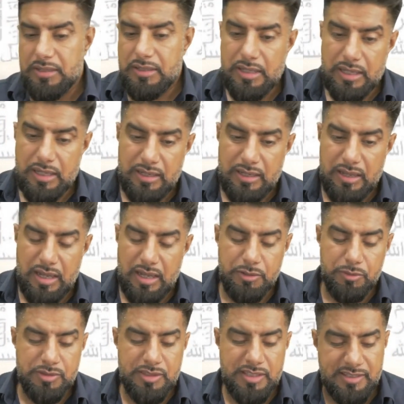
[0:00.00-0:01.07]
I
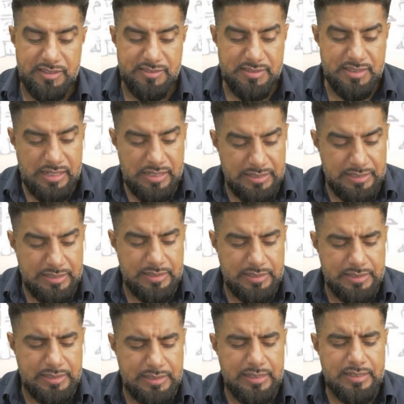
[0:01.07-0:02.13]
don't think it's
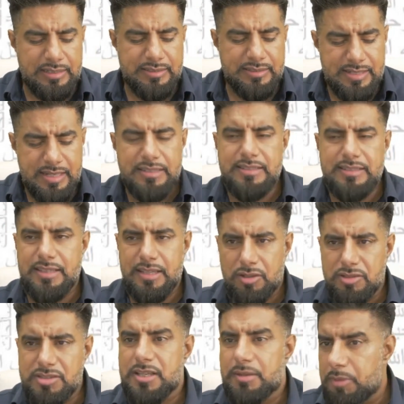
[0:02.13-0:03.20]
clearly stated. There are
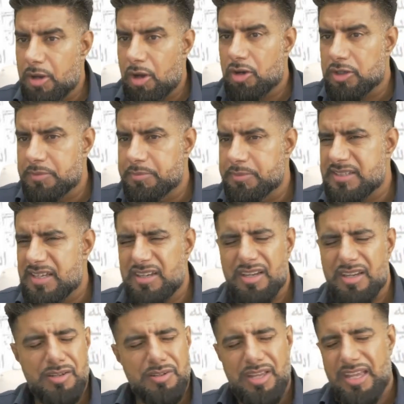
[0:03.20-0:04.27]
some arguments.
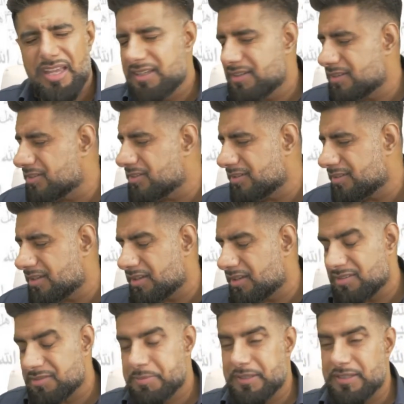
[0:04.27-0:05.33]

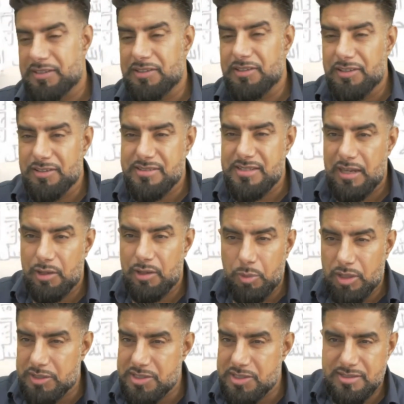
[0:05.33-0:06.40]
It's been years now. I
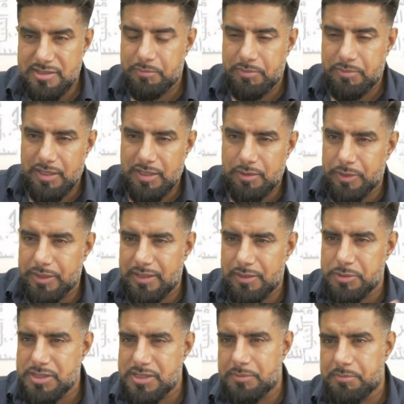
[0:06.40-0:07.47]
watched something where there
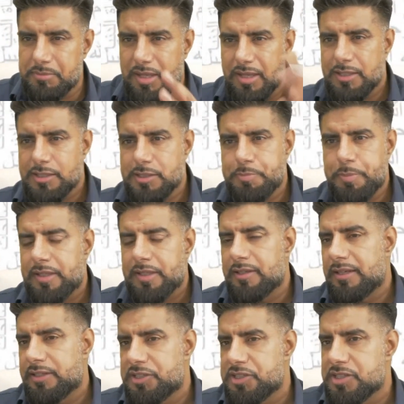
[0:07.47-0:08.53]
was some
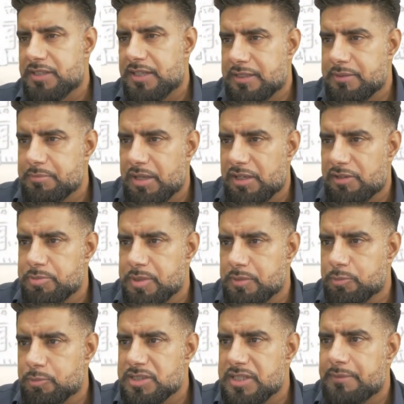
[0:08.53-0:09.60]
speculation that he may have been
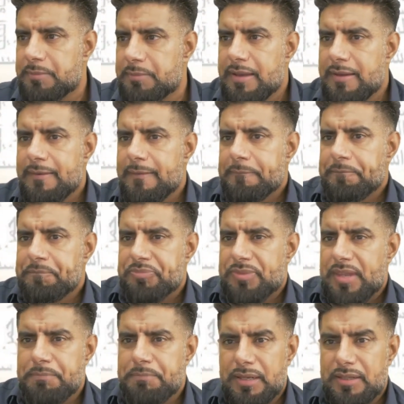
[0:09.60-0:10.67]
Muslim,
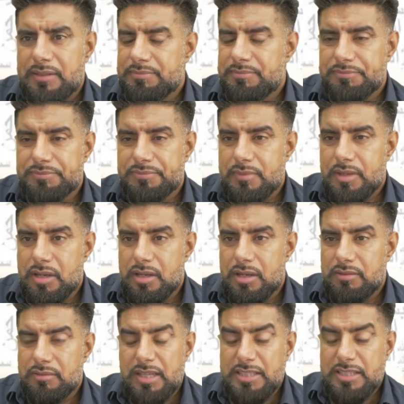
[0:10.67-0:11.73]
but
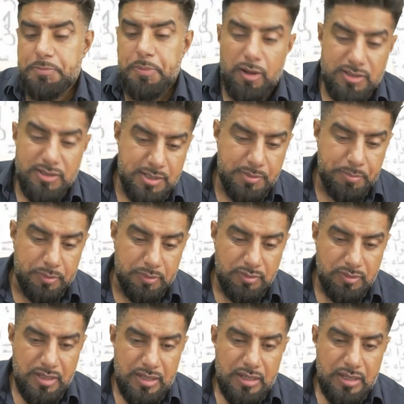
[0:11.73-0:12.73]
it's possible.